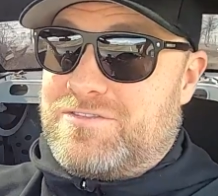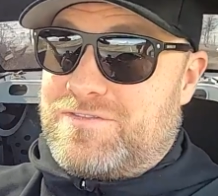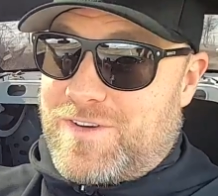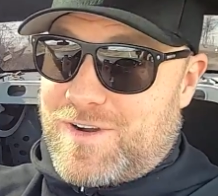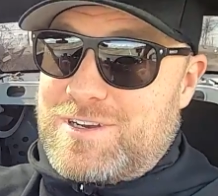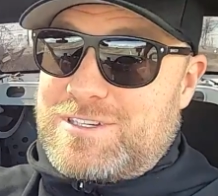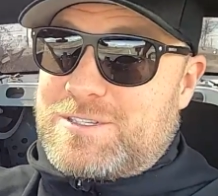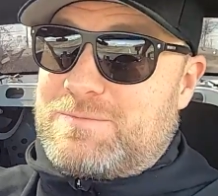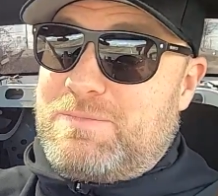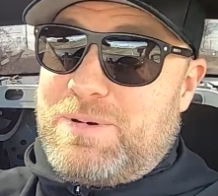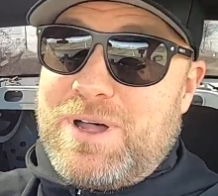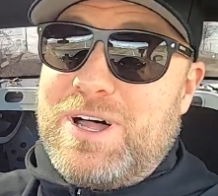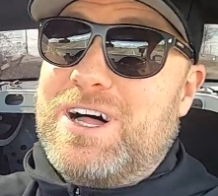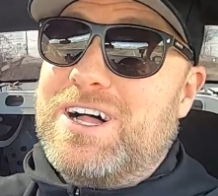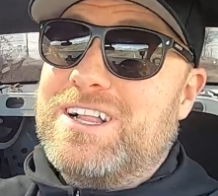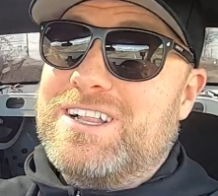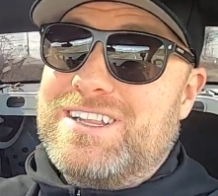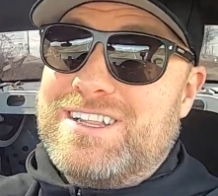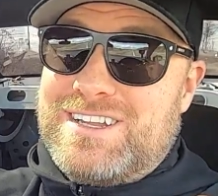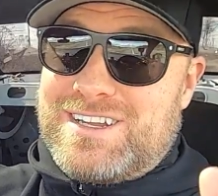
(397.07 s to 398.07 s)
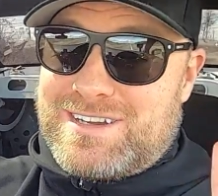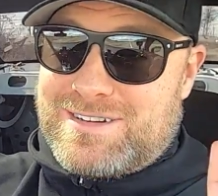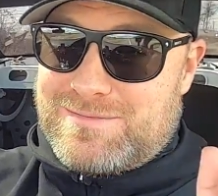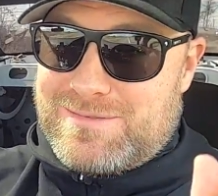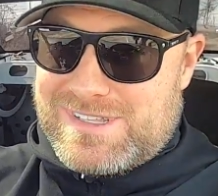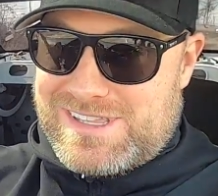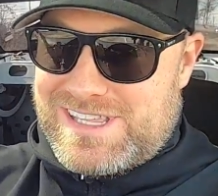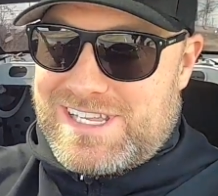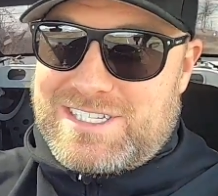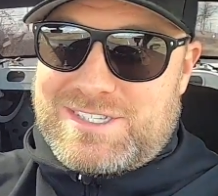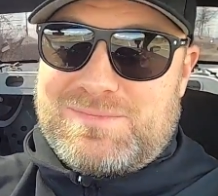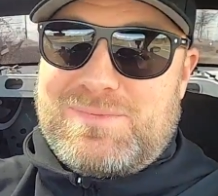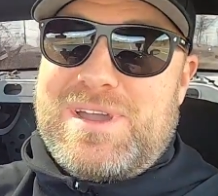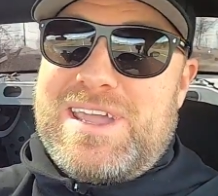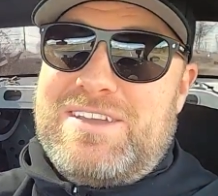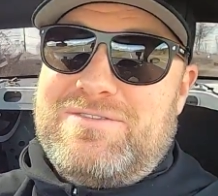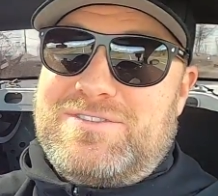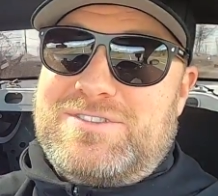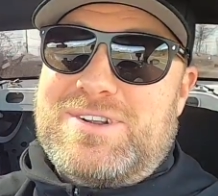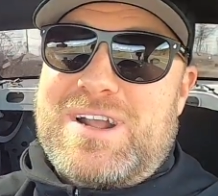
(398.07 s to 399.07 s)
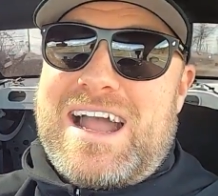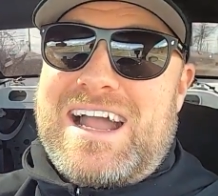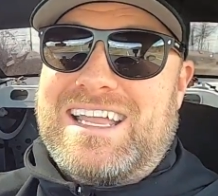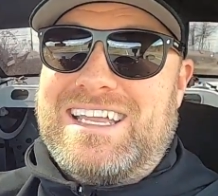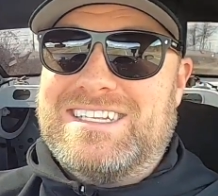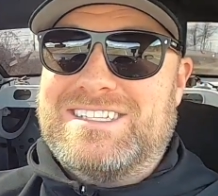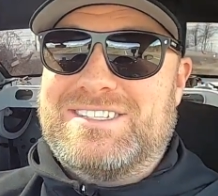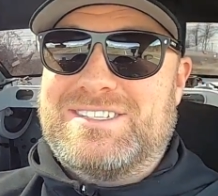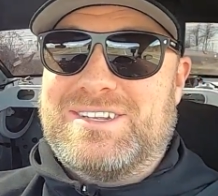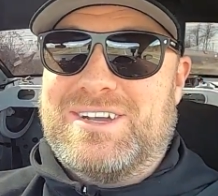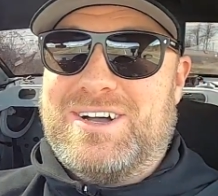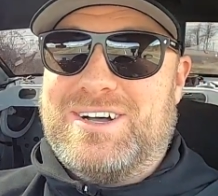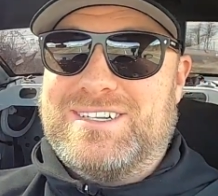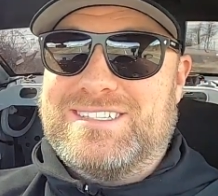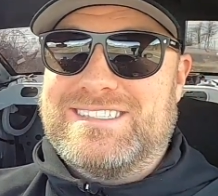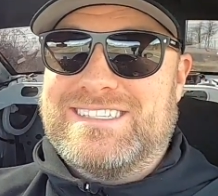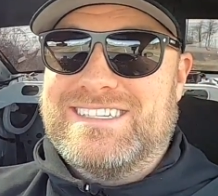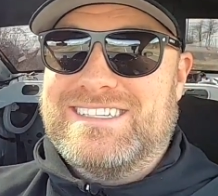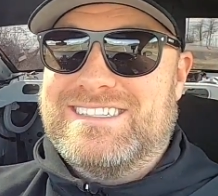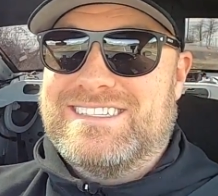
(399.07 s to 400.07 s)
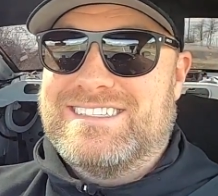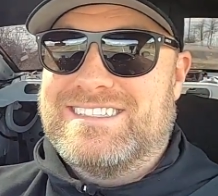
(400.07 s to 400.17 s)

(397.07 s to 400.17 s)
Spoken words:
First pull with this Wavetrac installed.